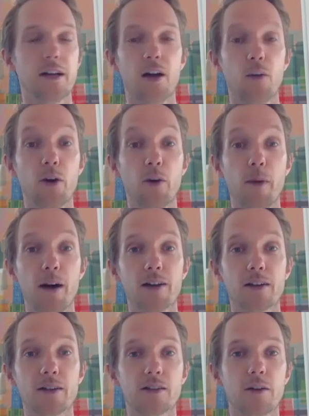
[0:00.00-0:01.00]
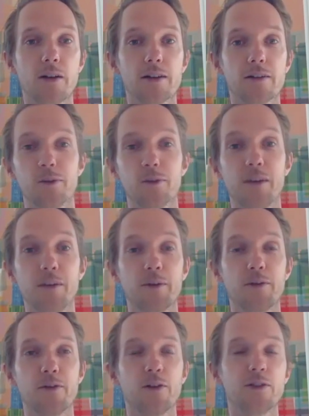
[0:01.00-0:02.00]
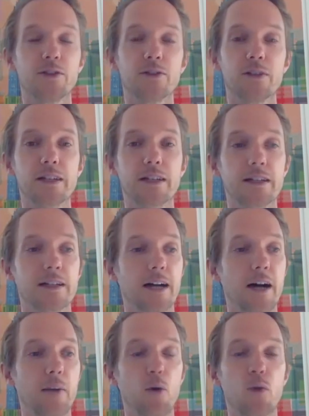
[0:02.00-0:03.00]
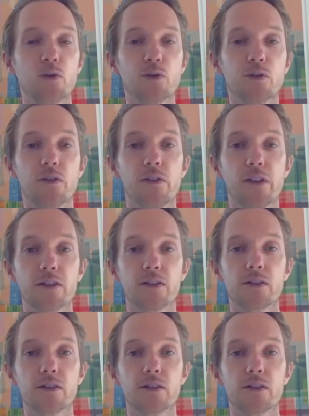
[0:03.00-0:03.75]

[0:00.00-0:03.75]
where are markets going, what's happening with volatility, all sorts of things.